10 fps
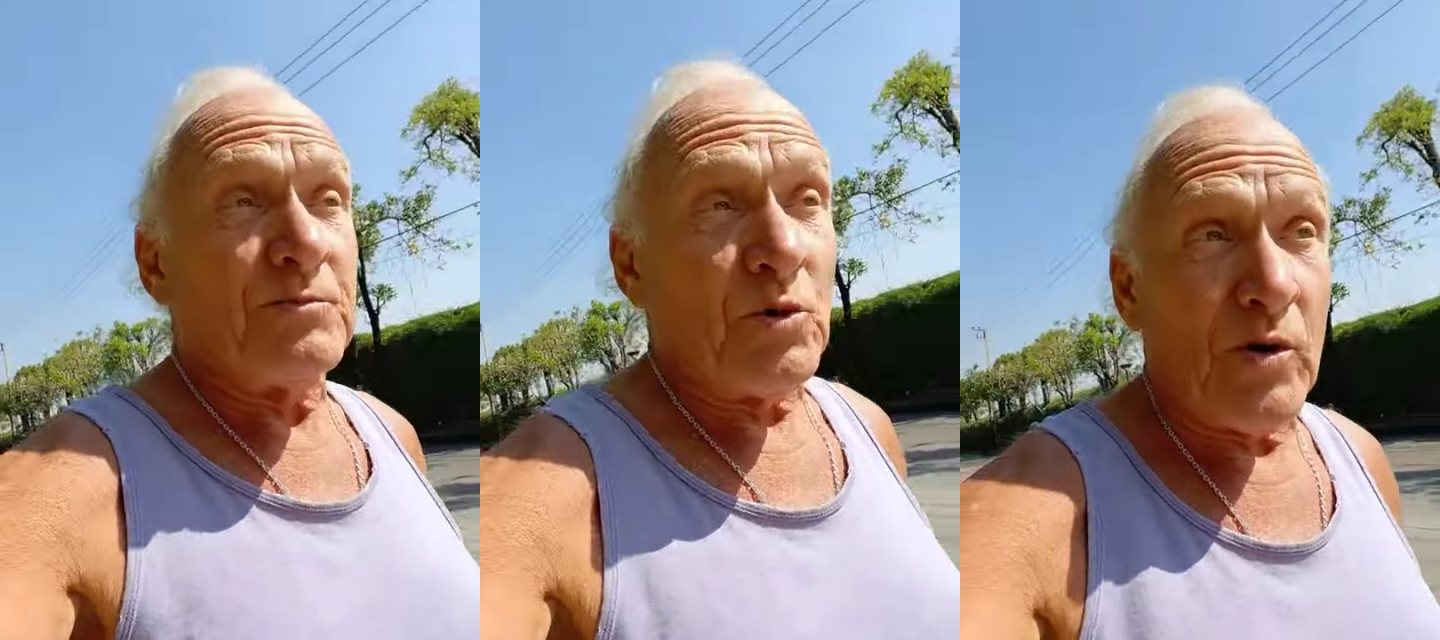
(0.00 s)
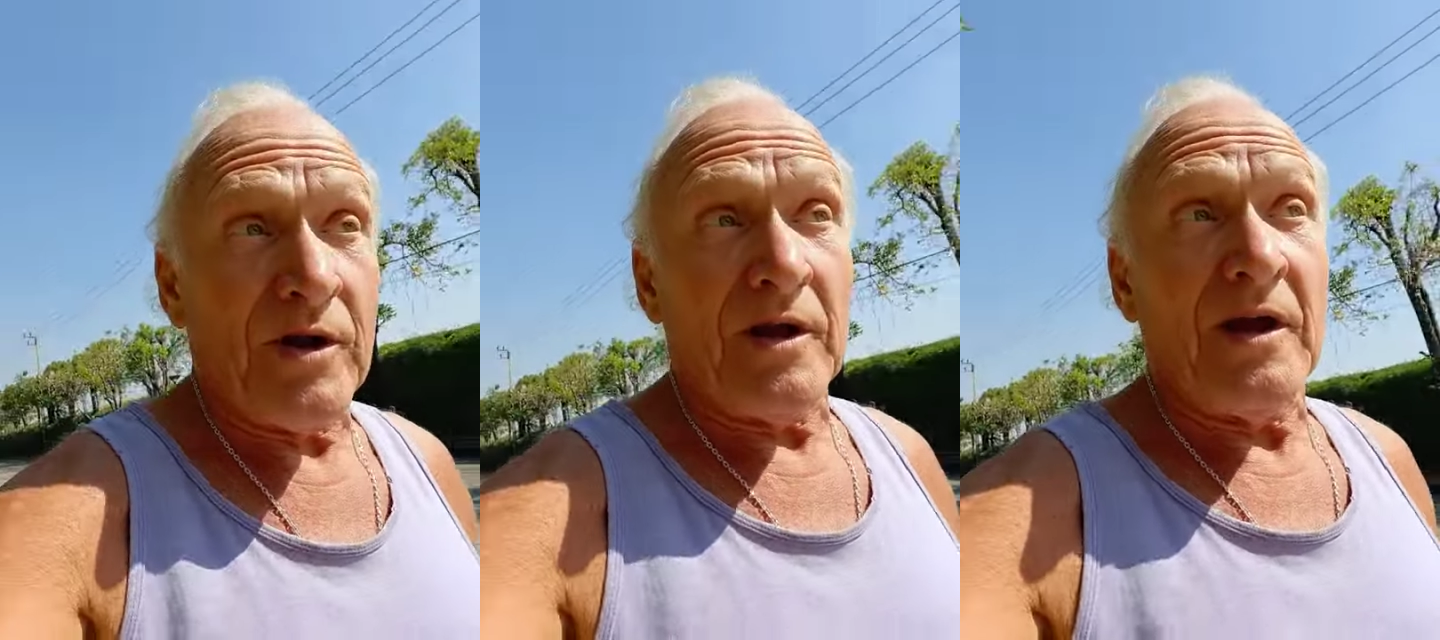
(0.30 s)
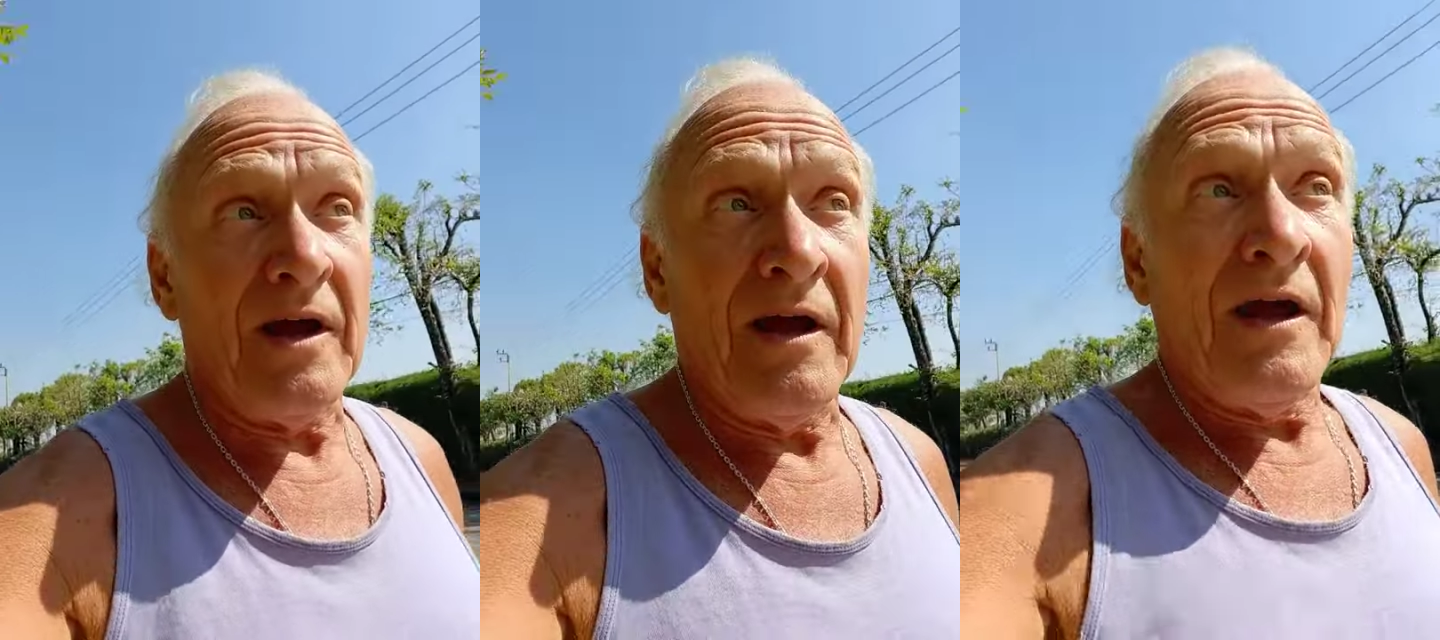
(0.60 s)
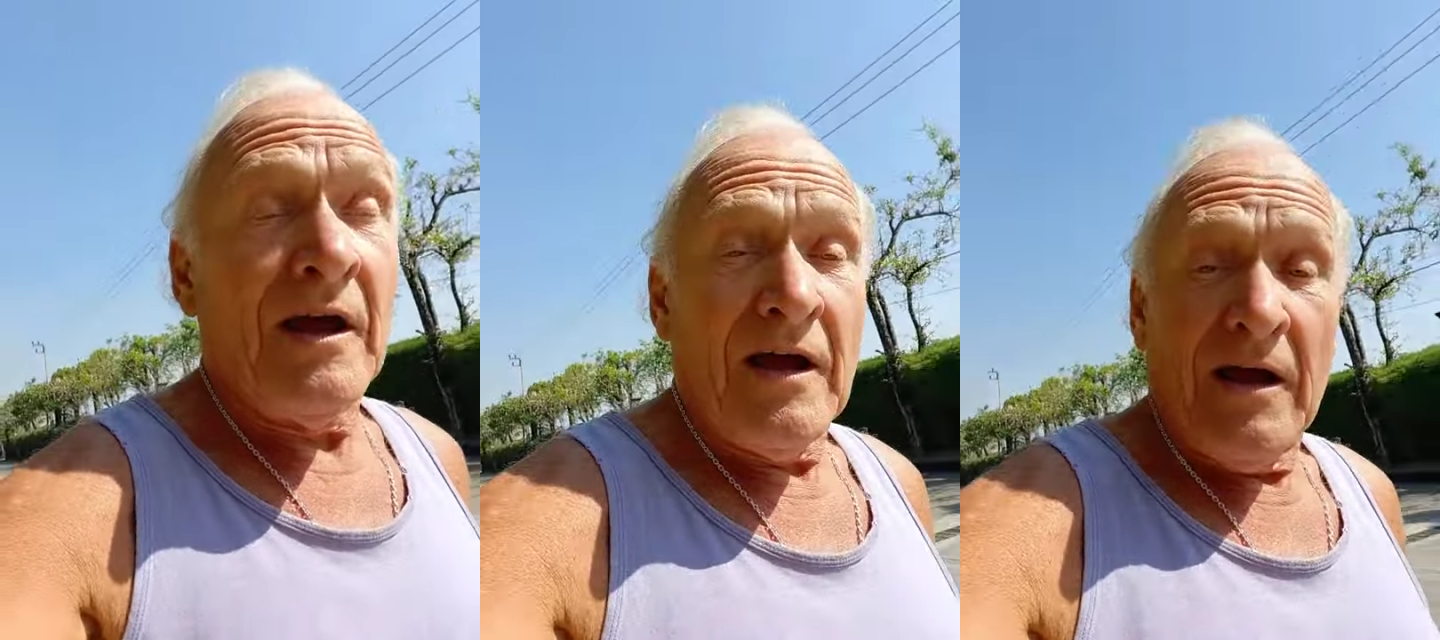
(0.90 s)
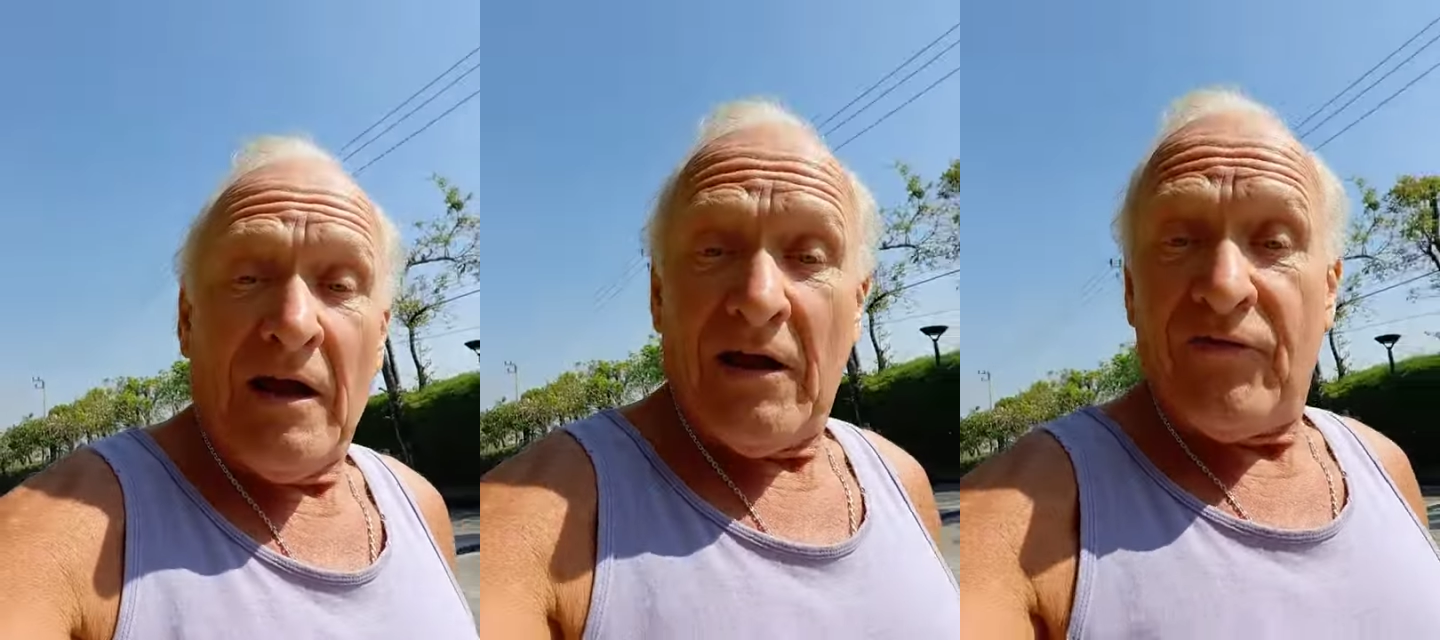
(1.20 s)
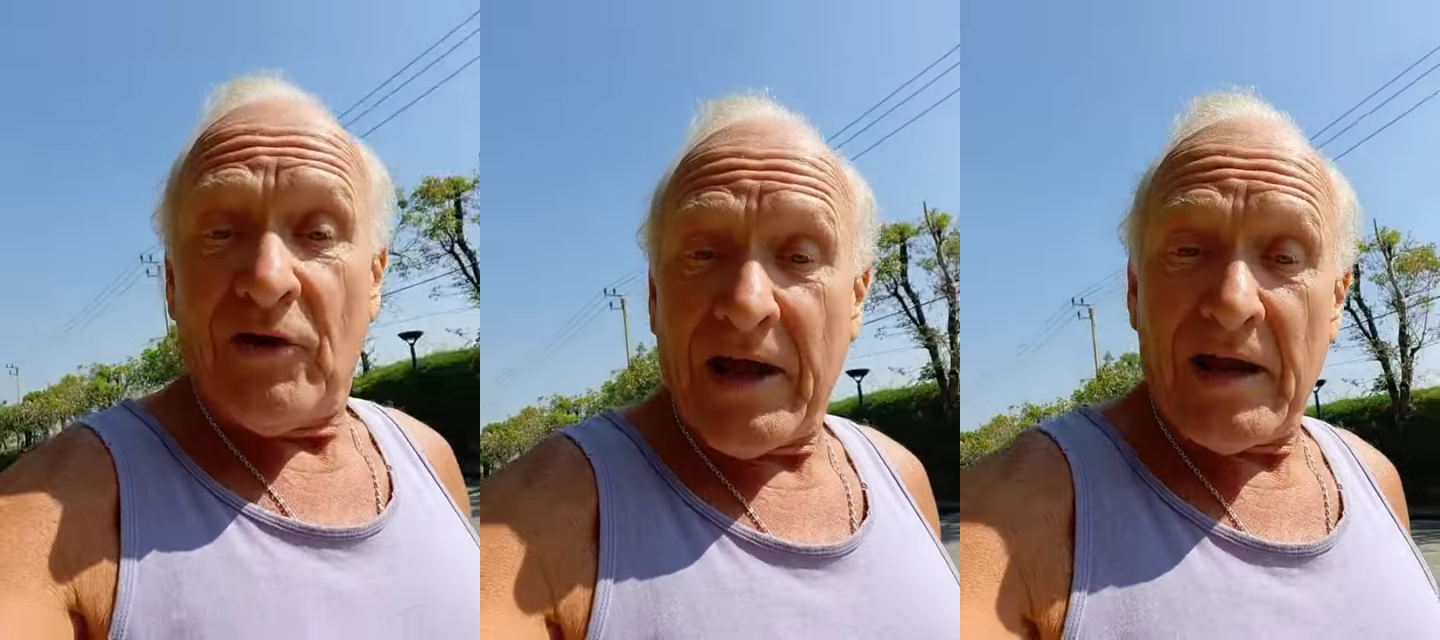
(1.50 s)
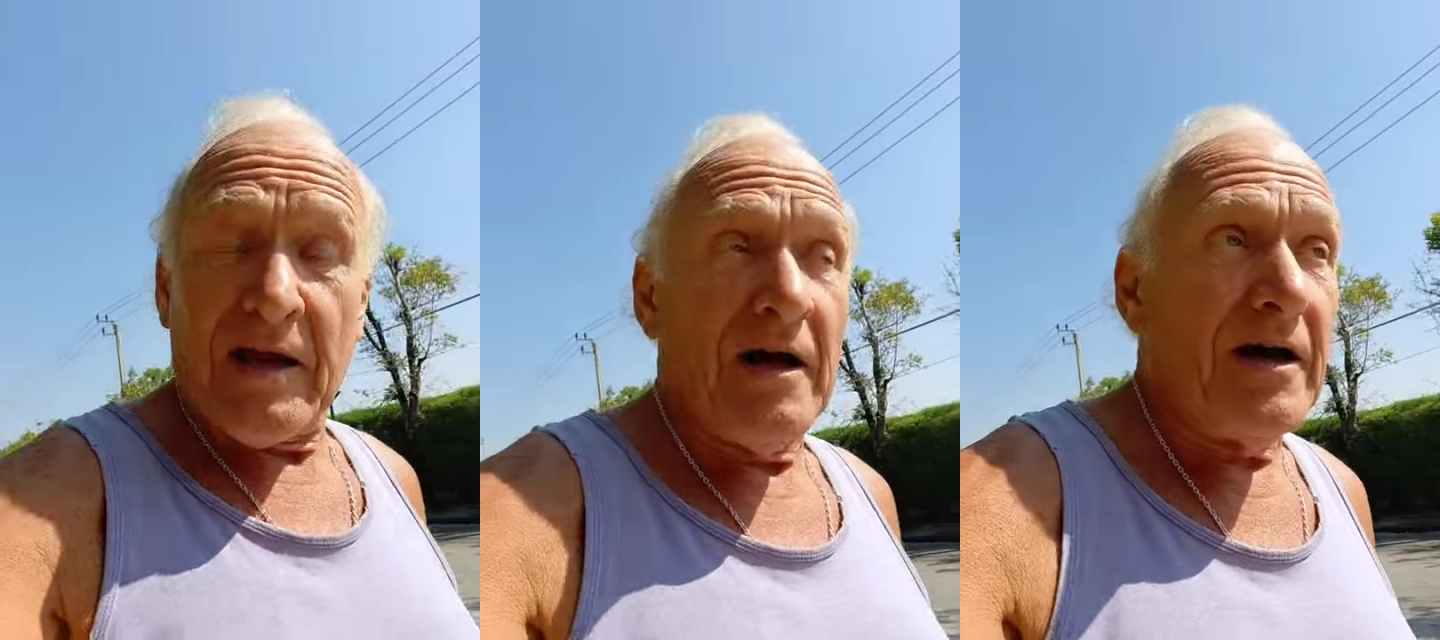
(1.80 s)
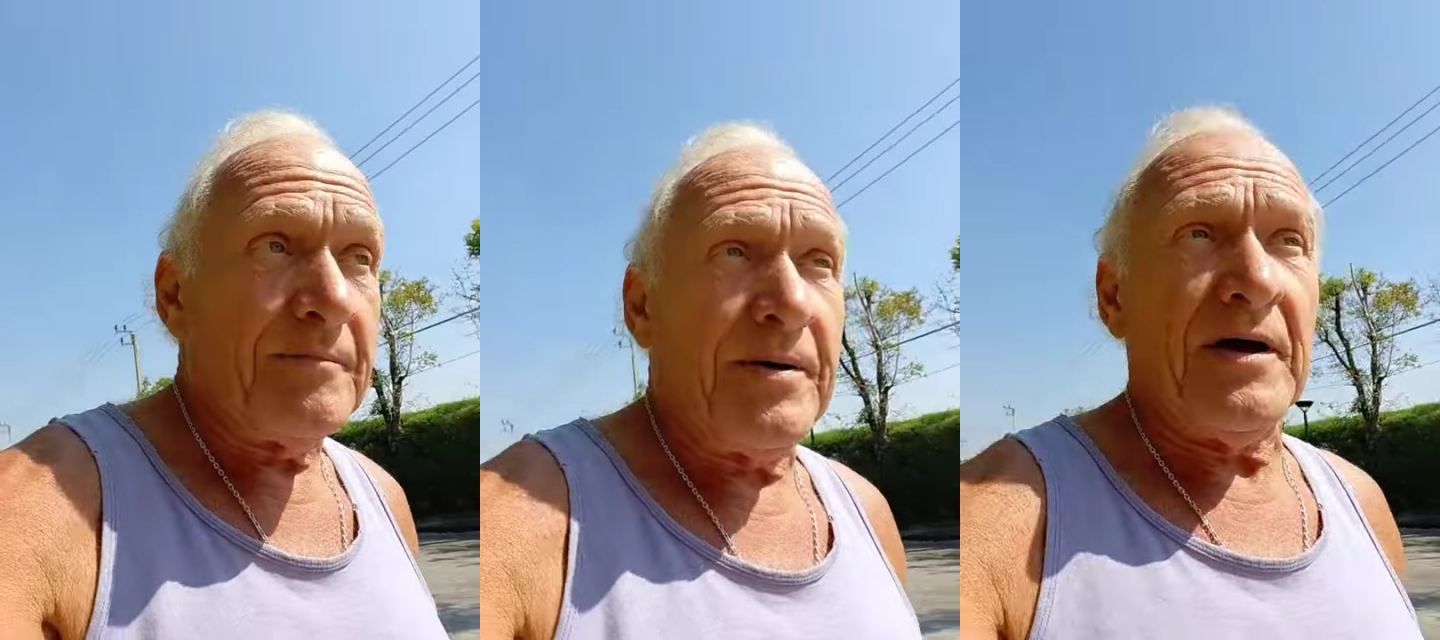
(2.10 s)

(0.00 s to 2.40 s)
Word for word: morning, if you're getting up,